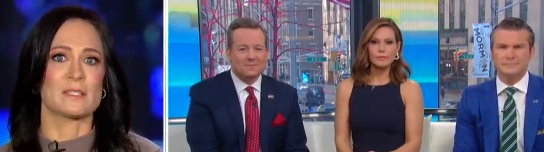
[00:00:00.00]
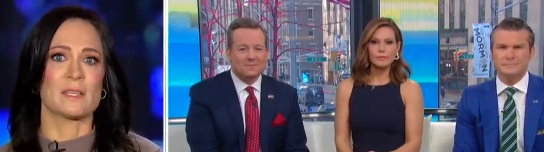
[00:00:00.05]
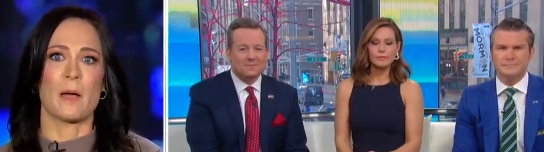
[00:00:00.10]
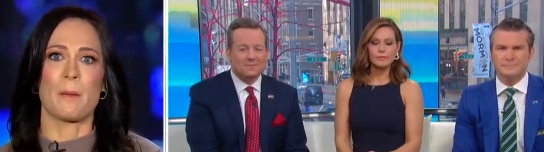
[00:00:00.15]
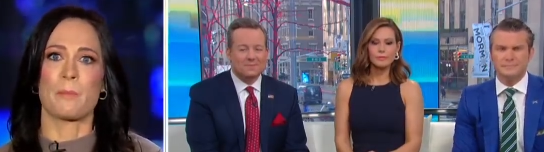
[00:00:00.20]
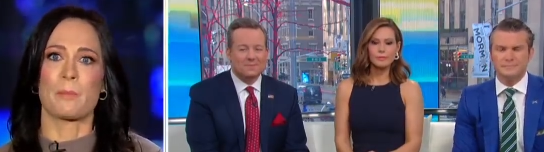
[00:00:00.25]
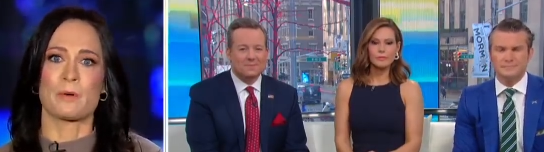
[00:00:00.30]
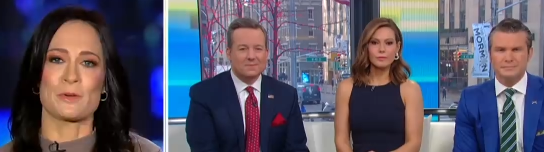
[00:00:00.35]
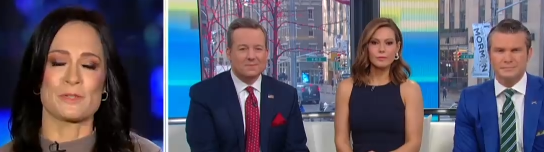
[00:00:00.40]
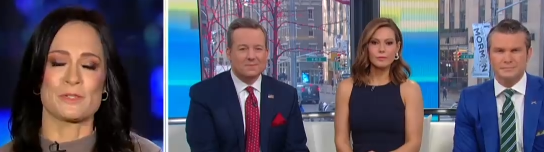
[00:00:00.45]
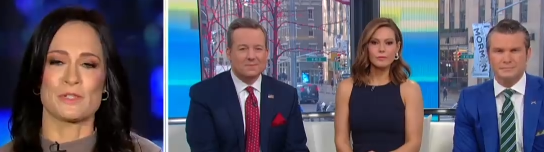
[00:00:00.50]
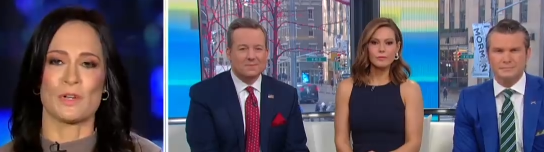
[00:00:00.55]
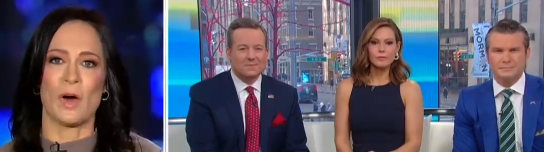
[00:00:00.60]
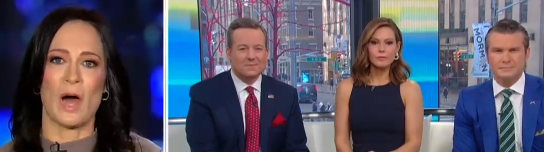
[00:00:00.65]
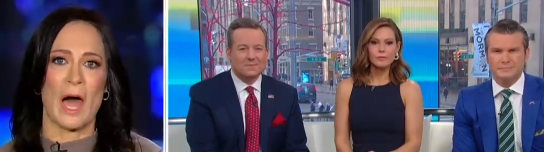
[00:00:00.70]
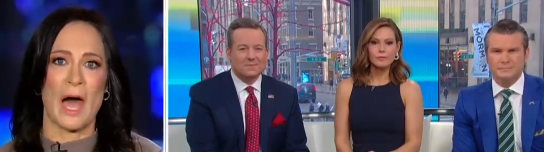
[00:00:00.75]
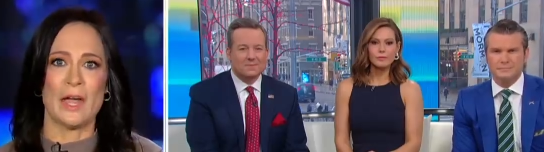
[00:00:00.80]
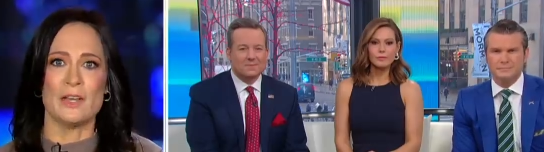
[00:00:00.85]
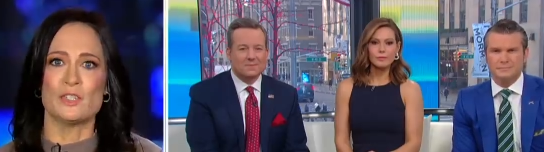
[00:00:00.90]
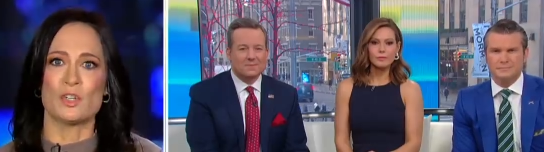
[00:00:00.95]
Speaker 1: not personal,
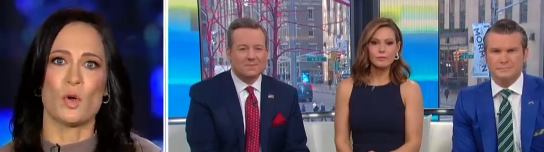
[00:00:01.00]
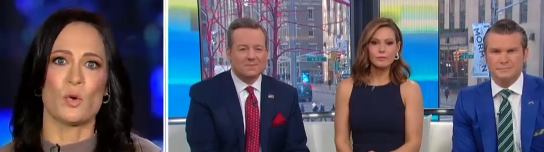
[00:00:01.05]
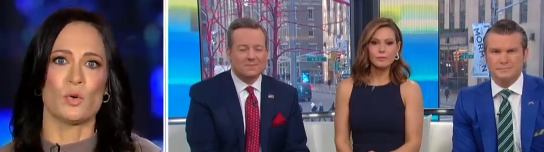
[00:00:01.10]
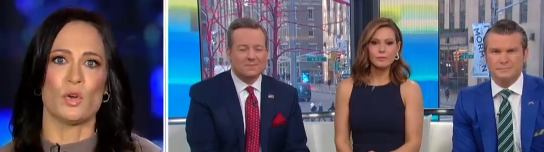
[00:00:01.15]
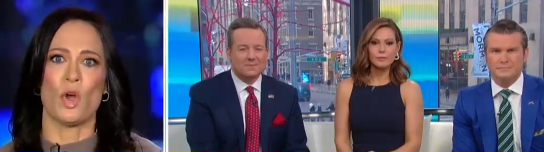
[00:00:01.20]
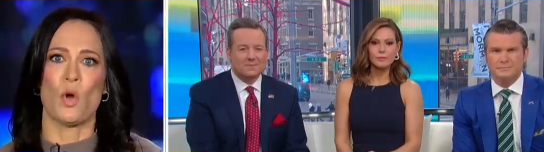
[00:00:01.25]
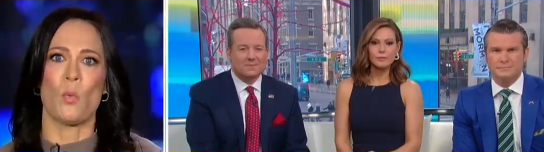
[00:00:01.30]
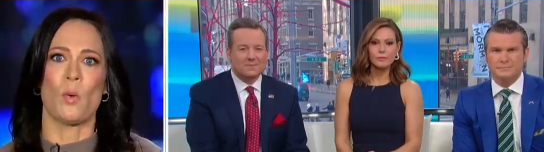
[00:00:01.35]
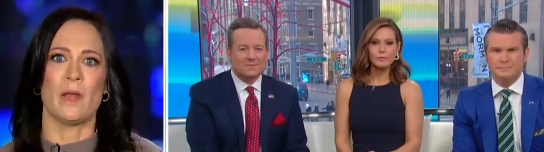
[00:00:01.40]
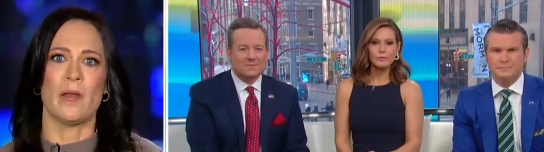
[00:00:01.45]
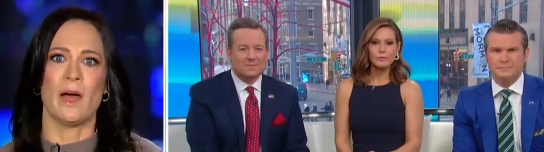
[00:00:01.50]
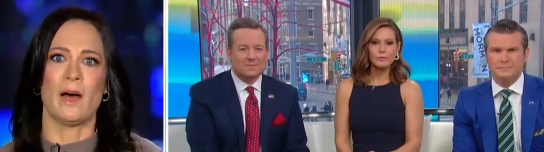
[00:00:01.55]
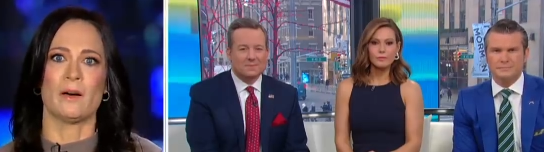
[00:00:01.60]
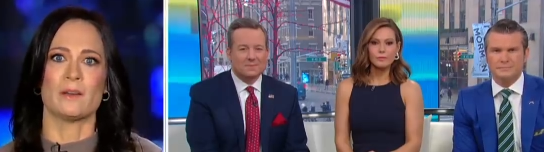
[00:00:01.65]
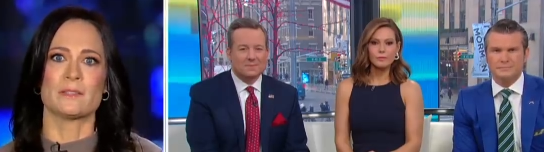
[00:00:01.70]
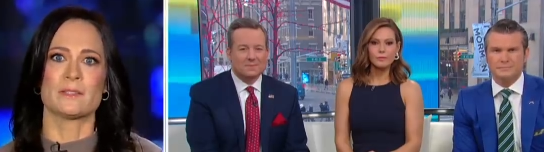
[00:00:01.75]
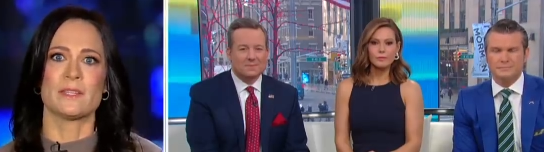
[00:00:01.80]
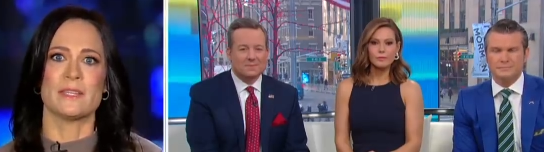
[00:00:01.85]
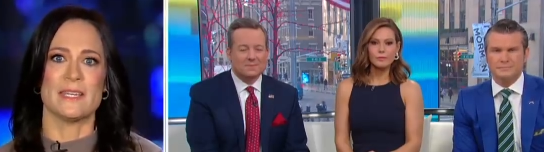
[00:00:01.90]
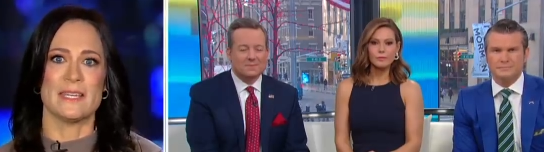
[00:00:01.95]
I don't know what
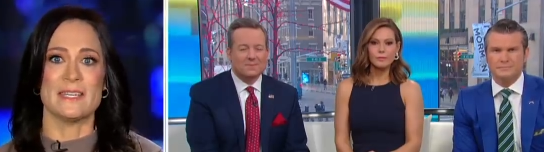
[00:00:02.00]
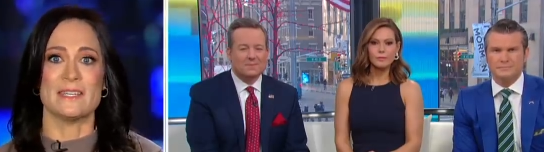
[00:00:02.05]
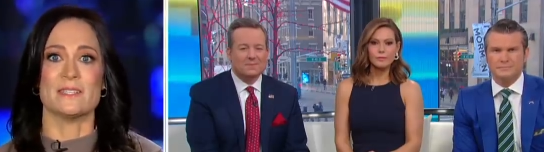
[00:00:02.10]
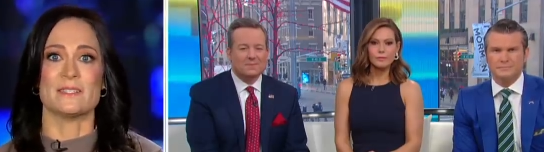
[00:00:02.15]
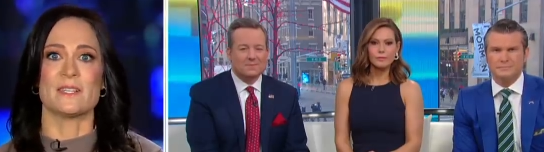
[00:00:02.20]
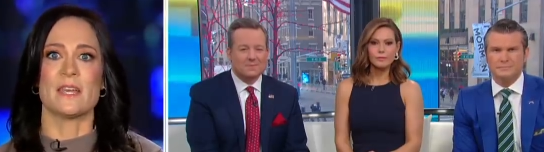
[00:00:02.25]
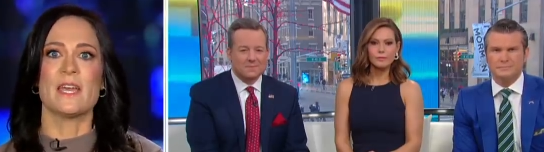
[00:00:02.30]
else is.